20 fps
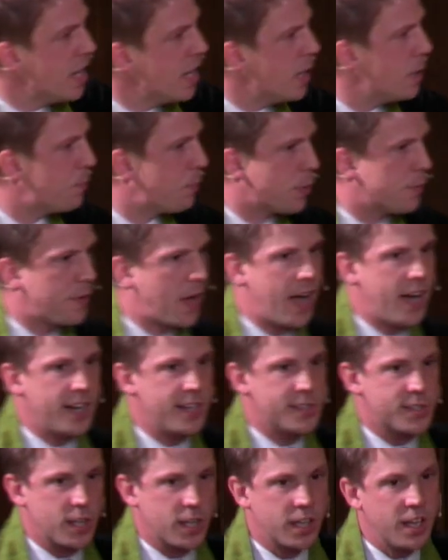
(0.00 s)
it
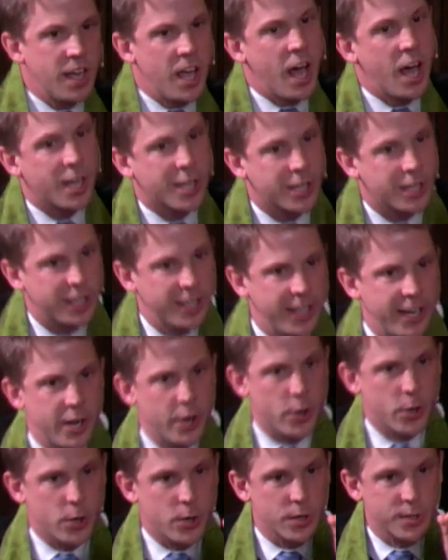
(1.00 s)
provides a, a
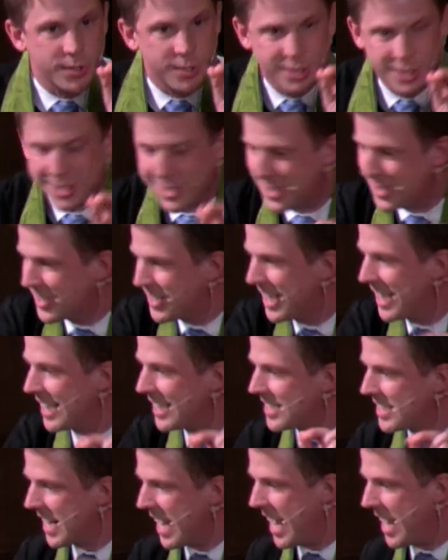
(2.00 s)
clear,
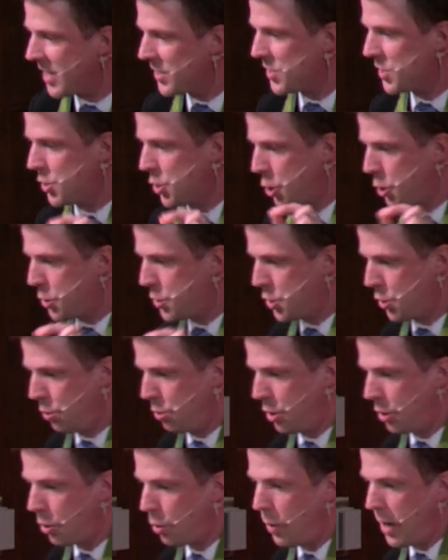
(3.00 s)
succinct answer to
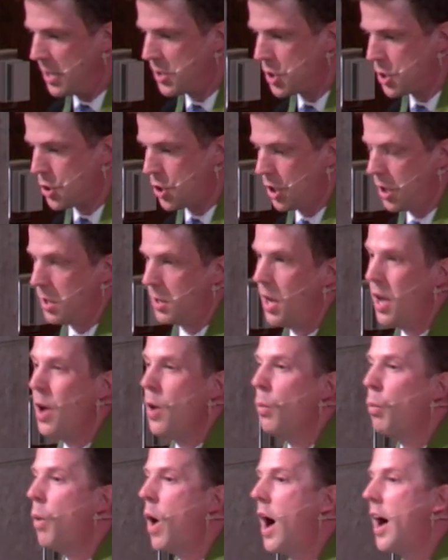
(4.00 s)
the question
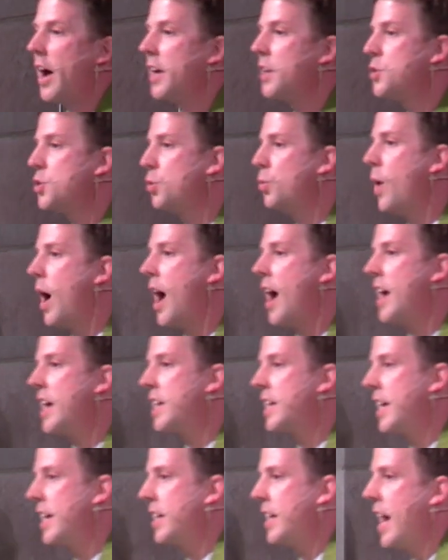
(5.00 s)
why do I
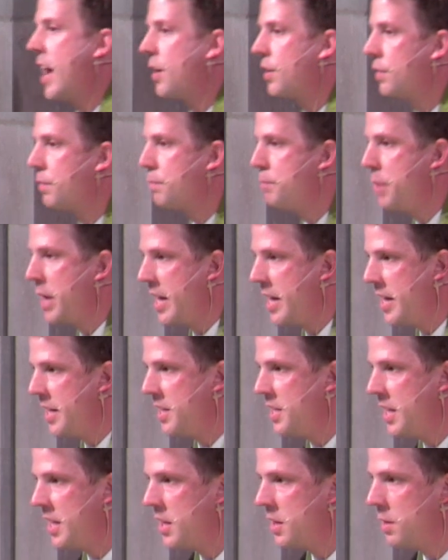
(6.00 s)
get out of bed
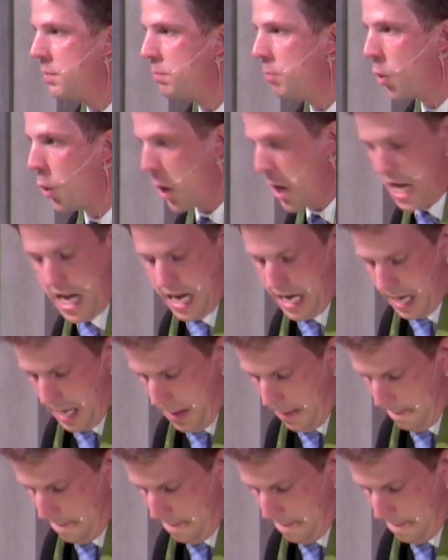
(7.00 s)
in the morning?